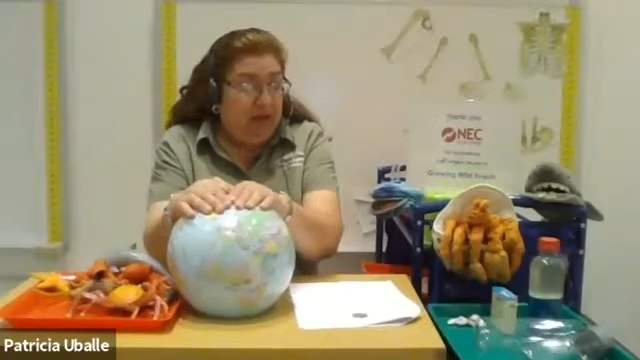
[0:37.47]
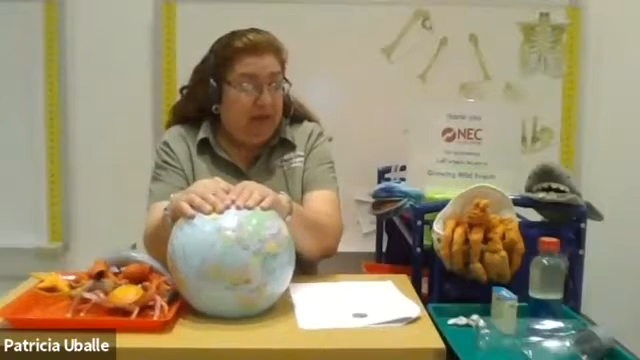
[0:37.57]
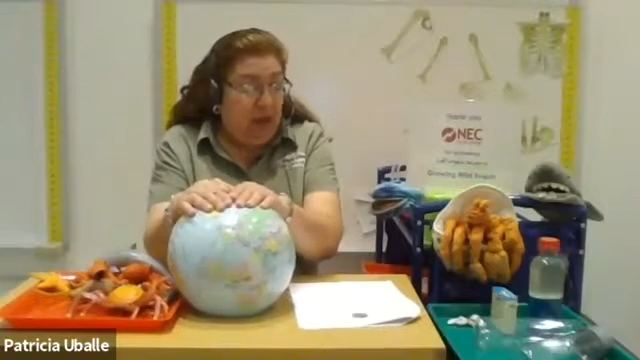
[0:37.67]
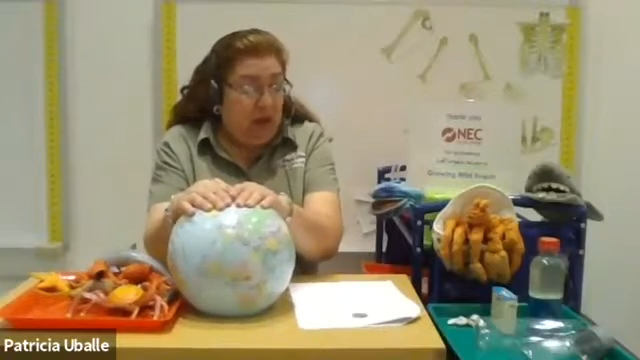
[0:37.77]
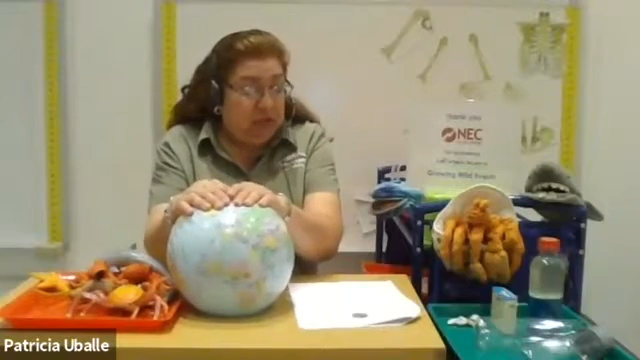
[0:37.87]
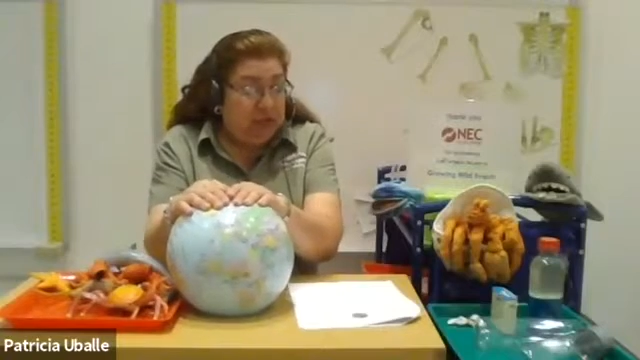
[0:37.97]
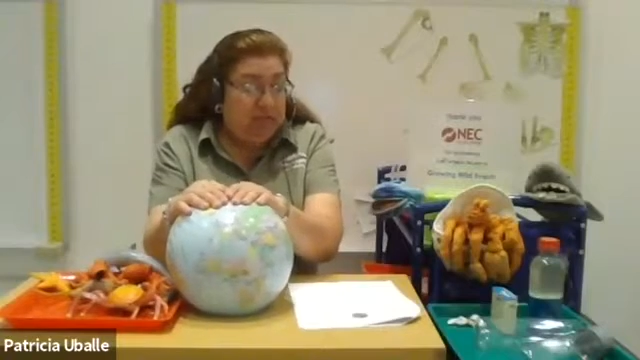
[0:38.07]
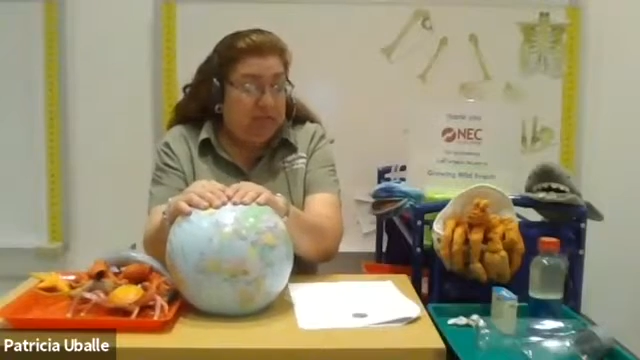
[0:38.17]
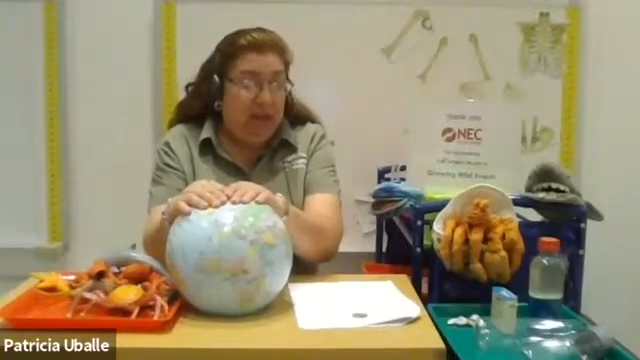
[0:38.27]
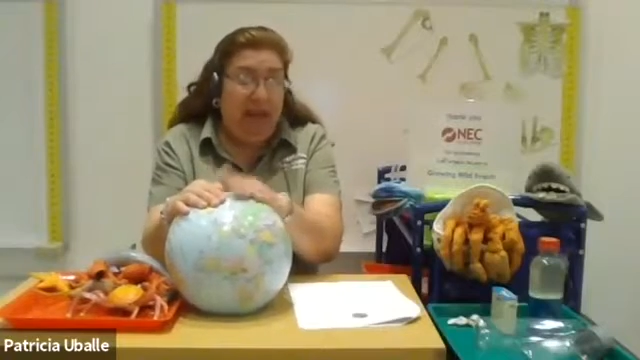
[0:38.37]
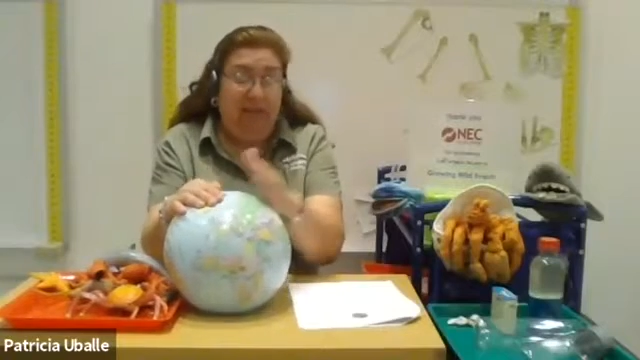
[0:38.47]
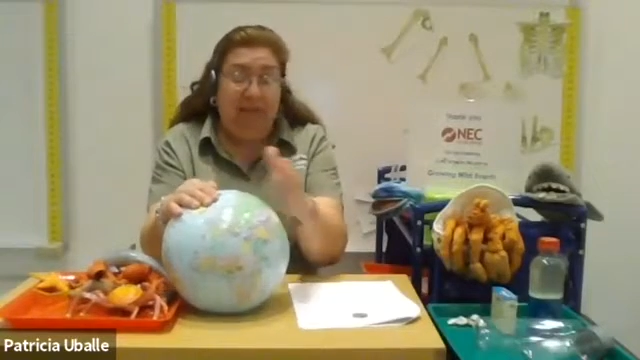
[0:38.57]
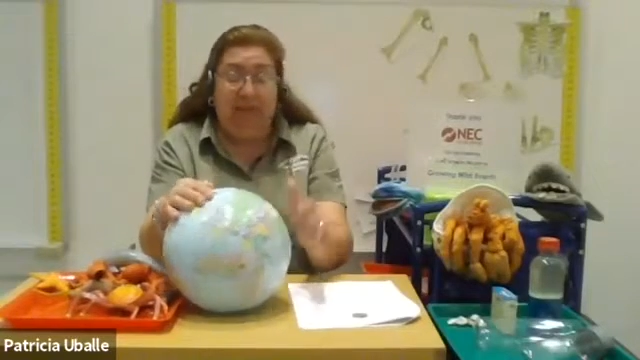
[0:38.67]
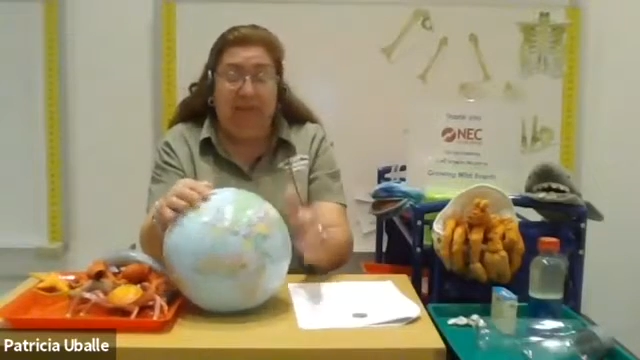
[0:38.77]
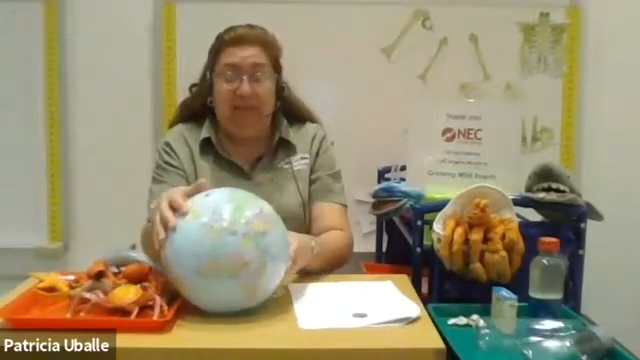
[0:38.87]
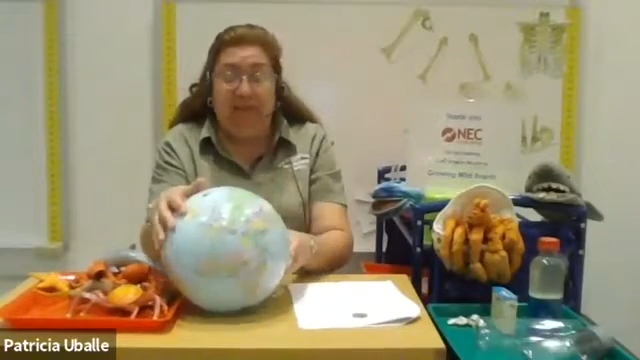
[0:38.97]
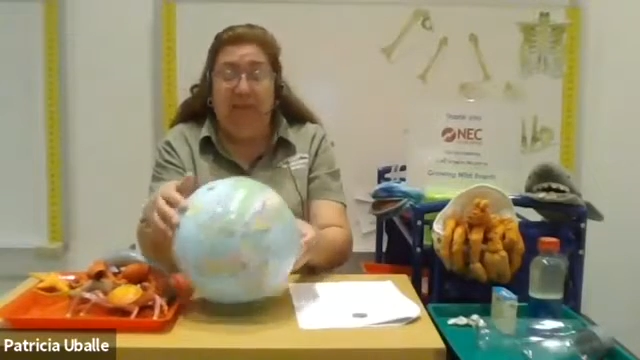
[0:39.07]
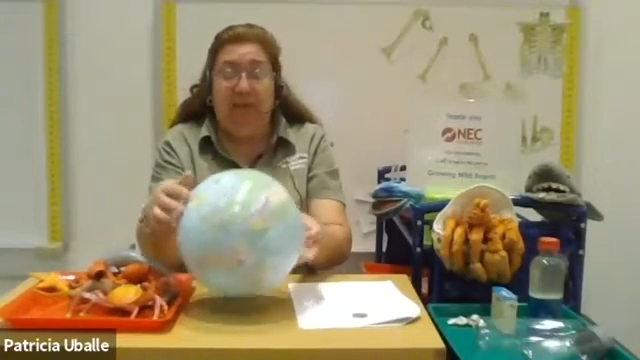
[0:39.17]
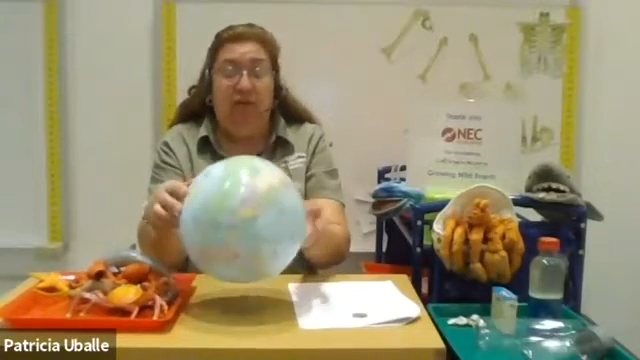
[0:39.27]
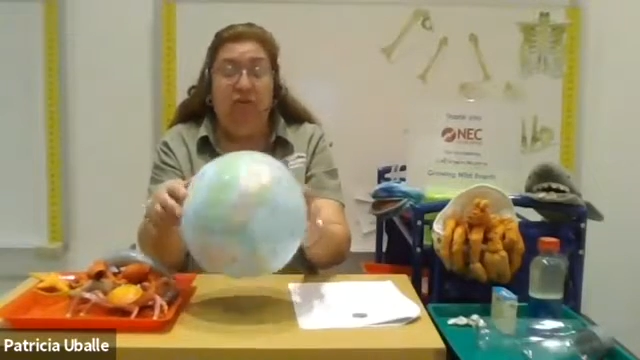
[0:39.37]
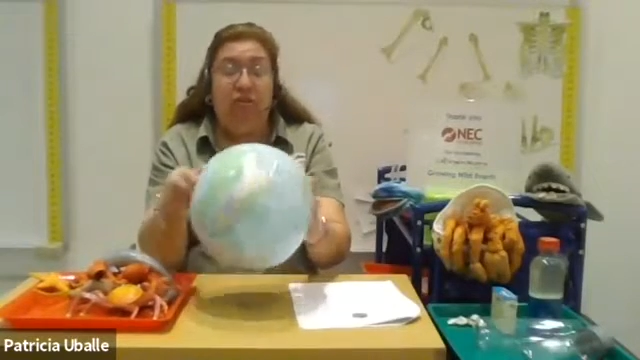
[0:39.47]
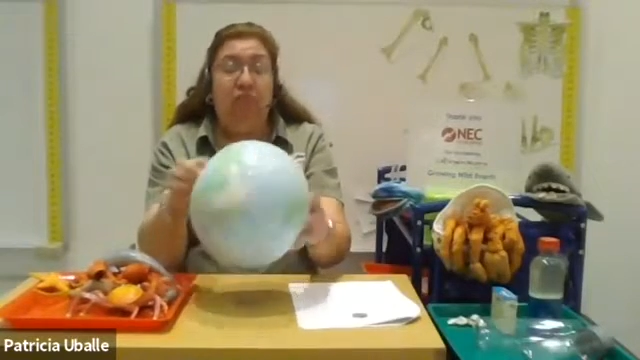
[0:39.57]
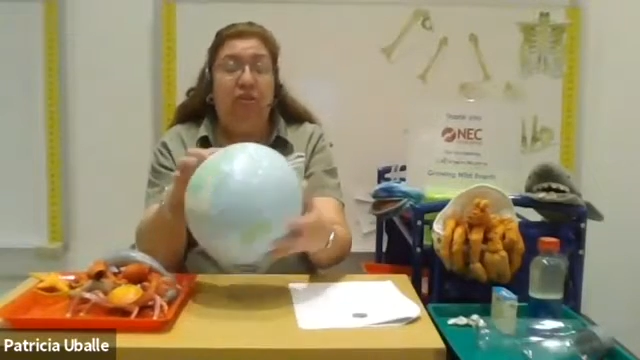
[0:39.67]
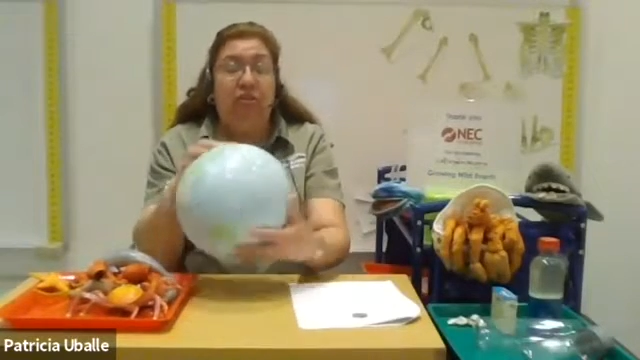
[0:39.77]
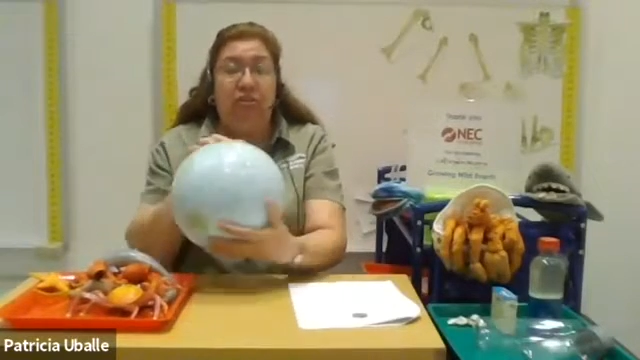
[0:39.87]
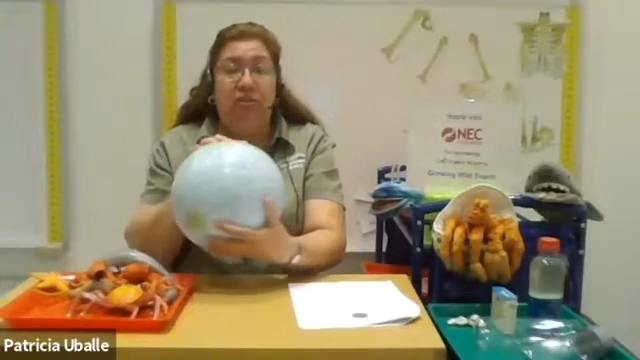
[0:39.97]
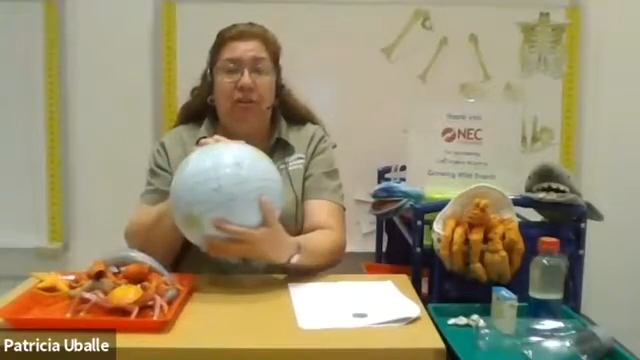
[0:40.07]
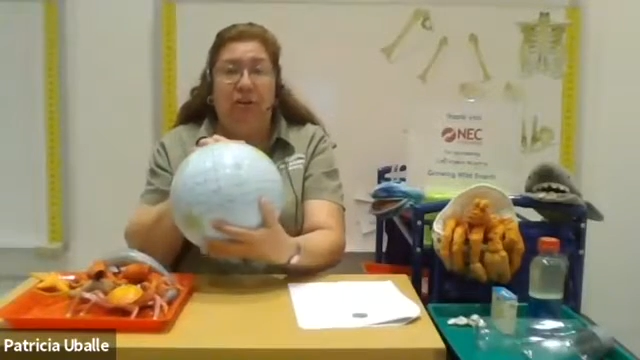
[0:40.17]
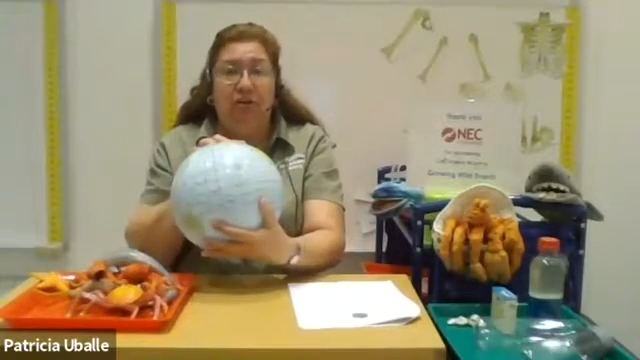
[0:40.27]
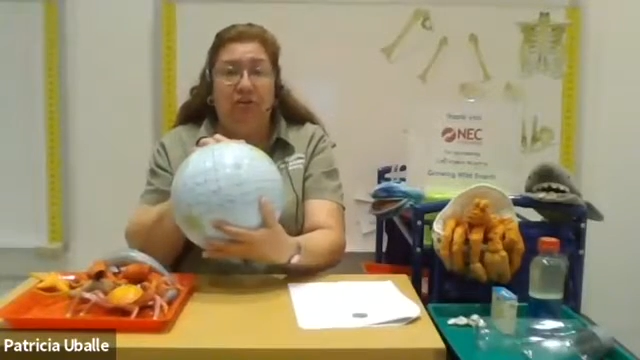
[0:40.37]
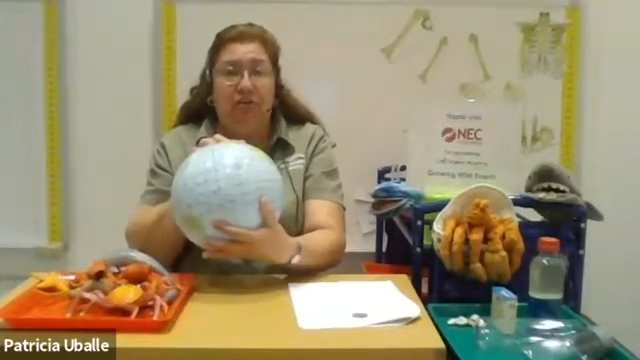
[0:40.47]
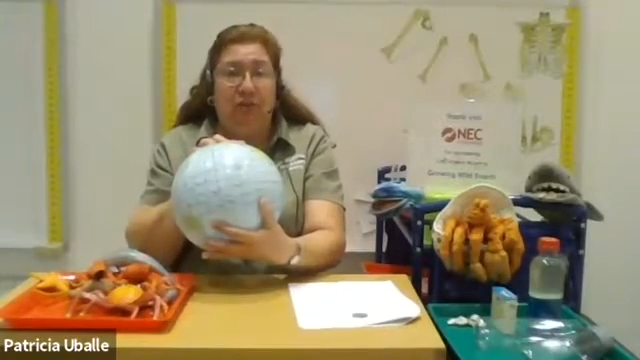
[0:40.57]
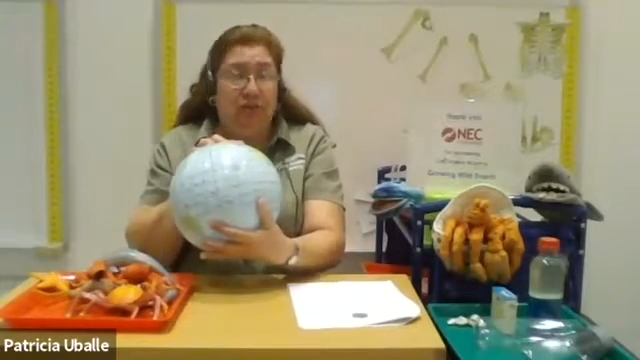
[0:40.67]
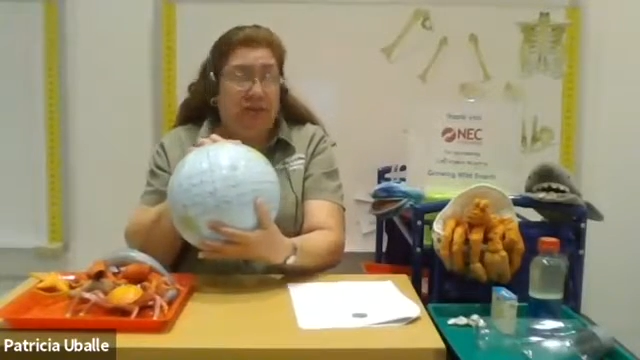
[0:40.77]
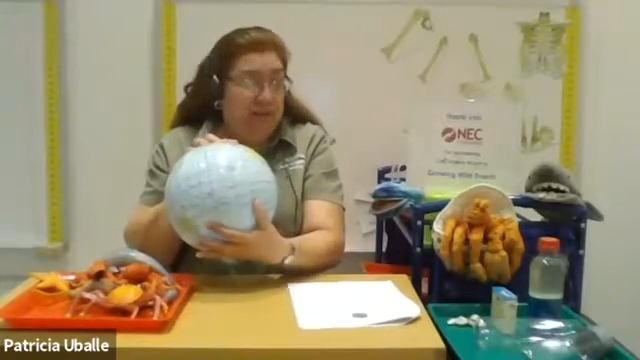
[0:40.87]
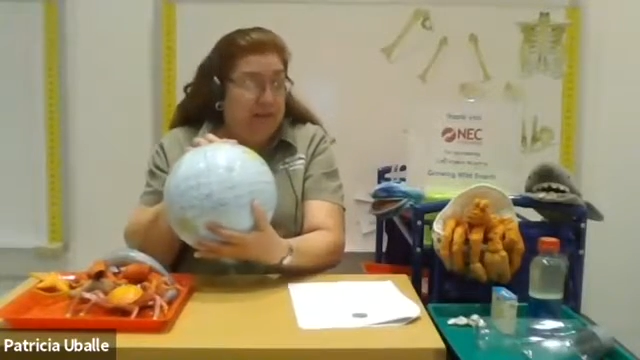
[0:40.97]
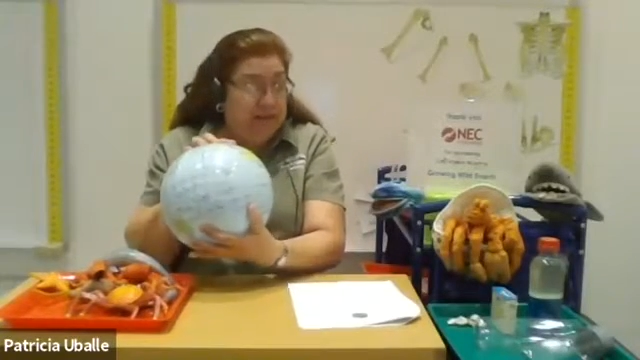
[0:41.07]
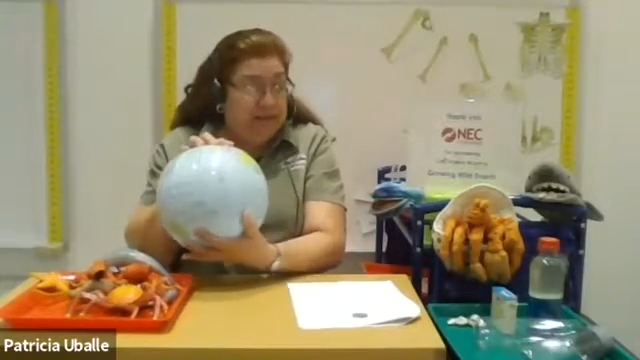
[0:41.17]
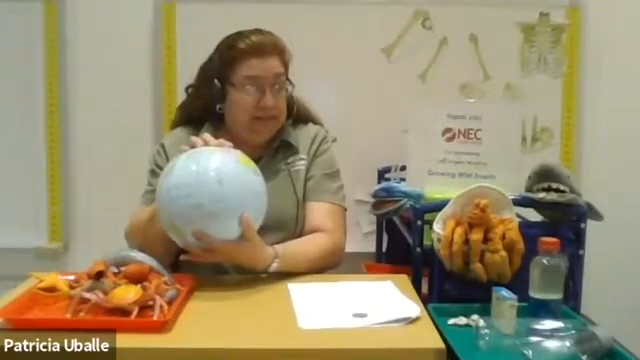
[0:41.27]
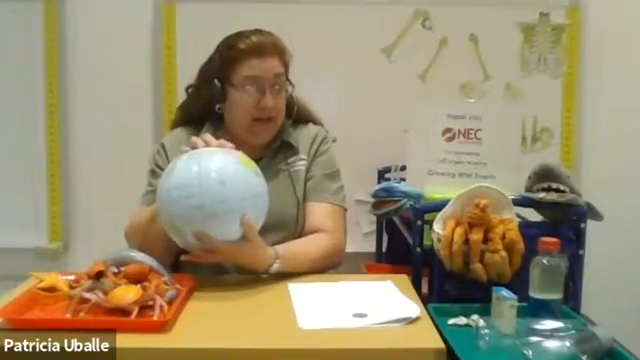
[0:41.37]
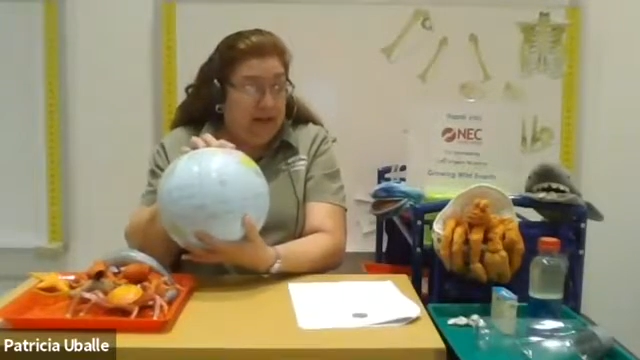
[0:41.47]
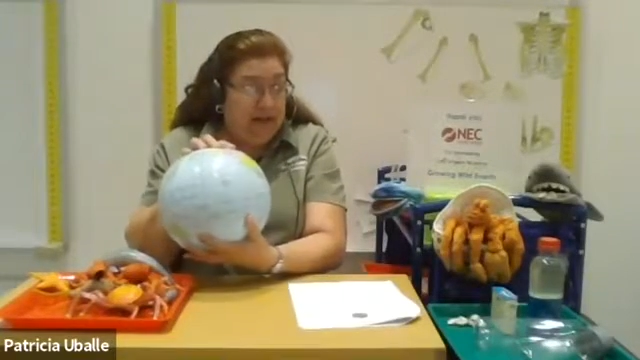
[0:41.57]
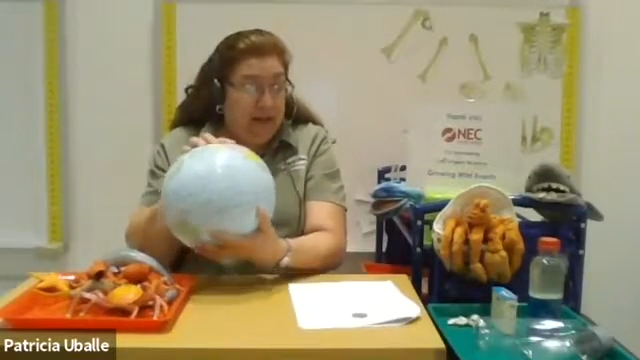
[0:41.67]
oceans. We have the Pacific Ocean, which is the largest over here on this side.